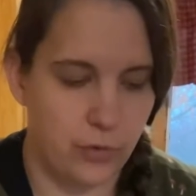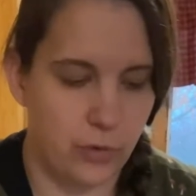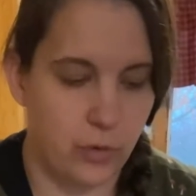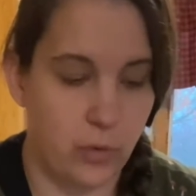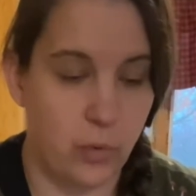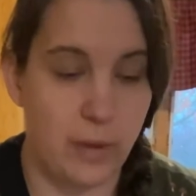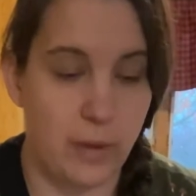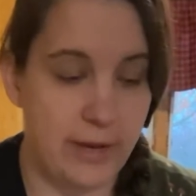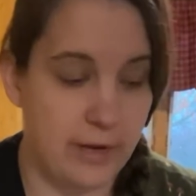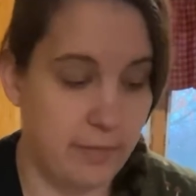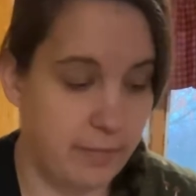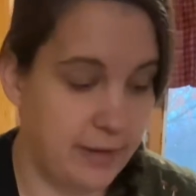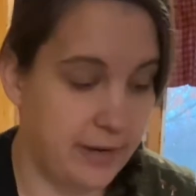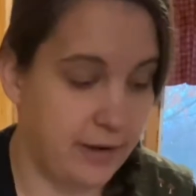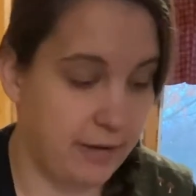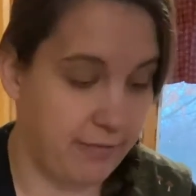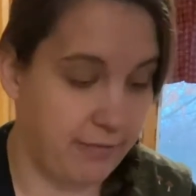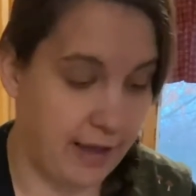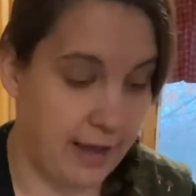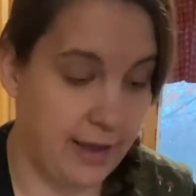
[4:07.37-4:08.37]
quite a bit
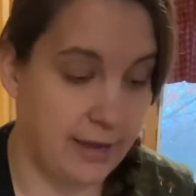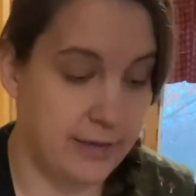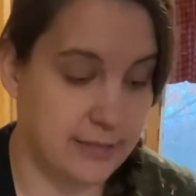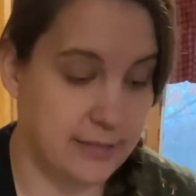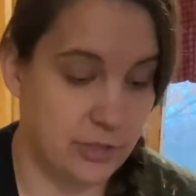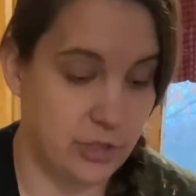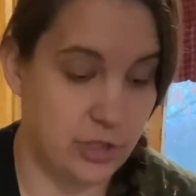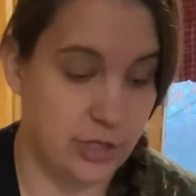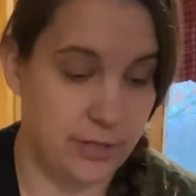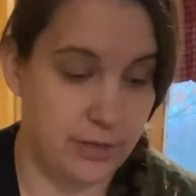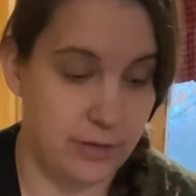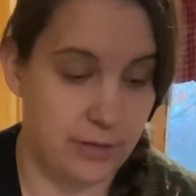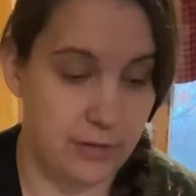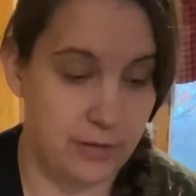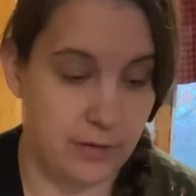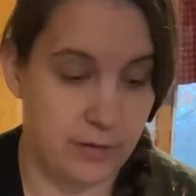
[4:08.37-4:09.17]
of oxygen